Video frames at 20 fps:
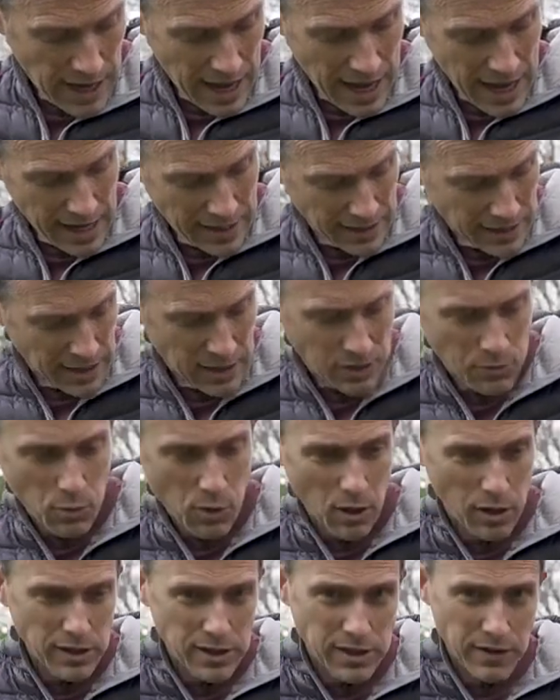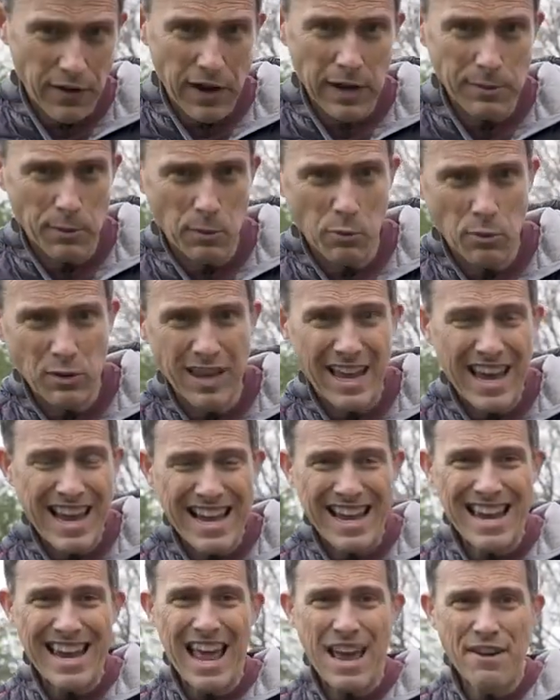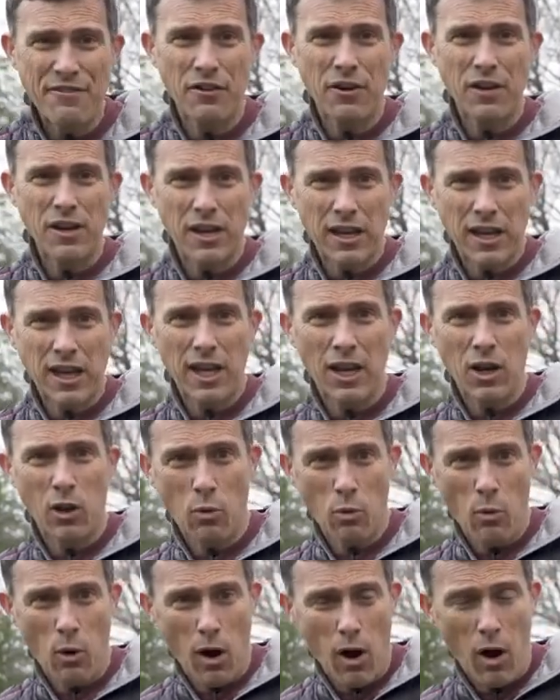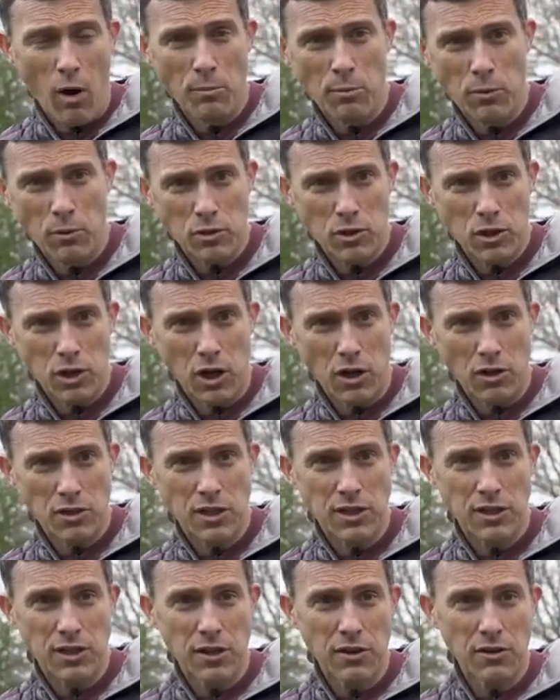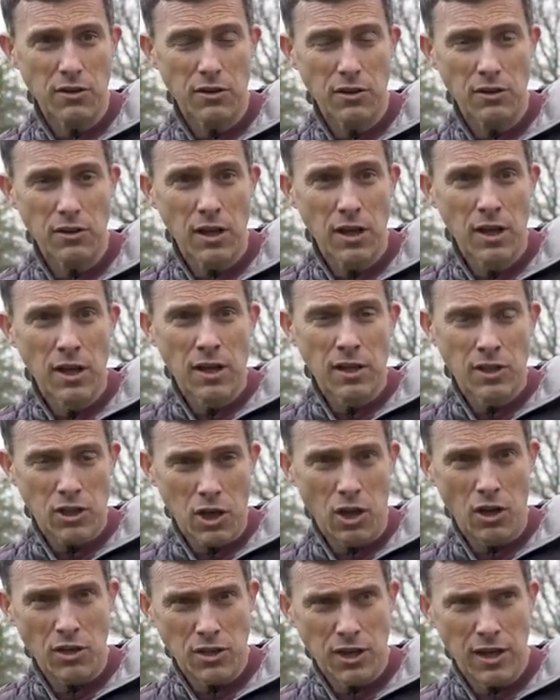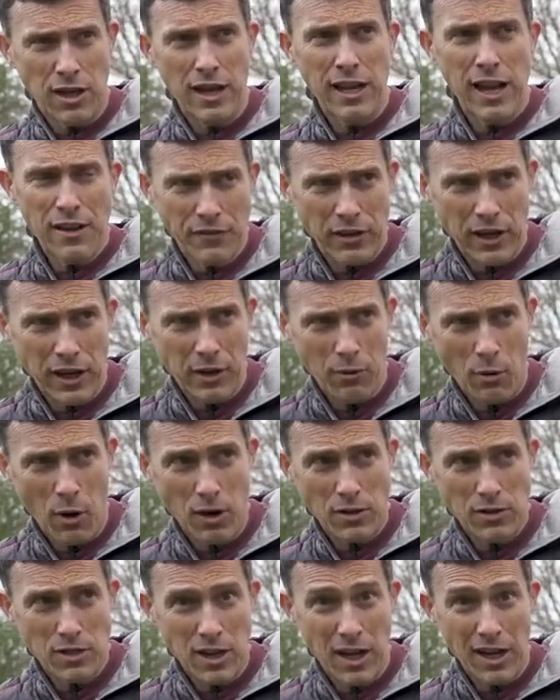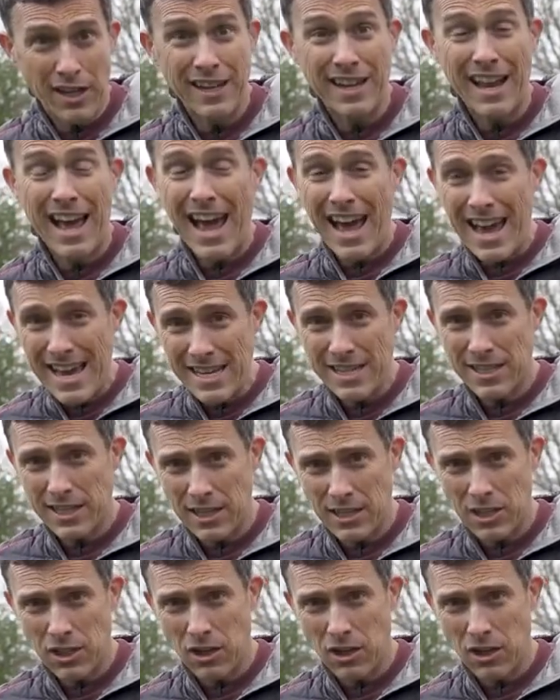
And this one is available with 11 kilowatt onboard charging. So you can charge at 11 kilowatts at an AC